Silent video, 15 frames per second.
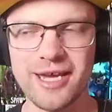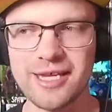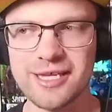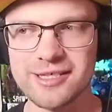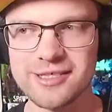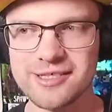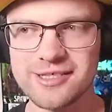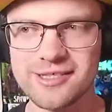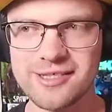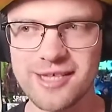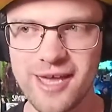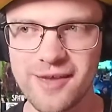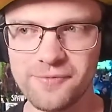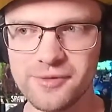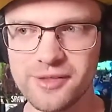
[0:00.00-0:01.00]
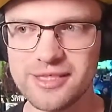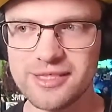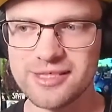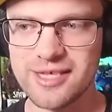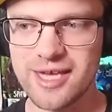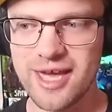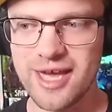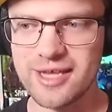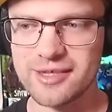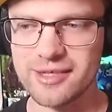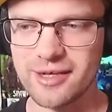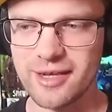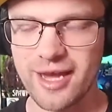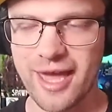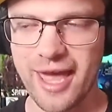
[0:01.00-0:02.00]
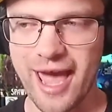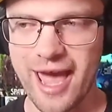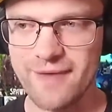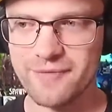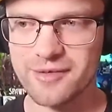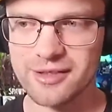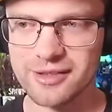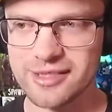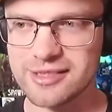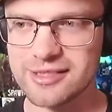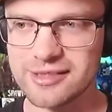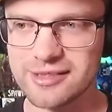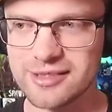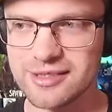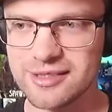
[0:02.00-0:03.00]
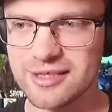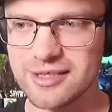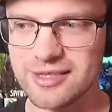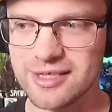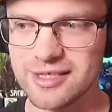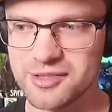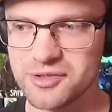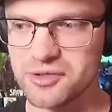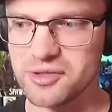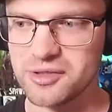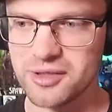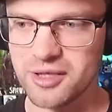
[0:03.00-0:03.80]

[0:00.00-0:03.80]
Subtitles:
I can safely say that I haven't listened to this,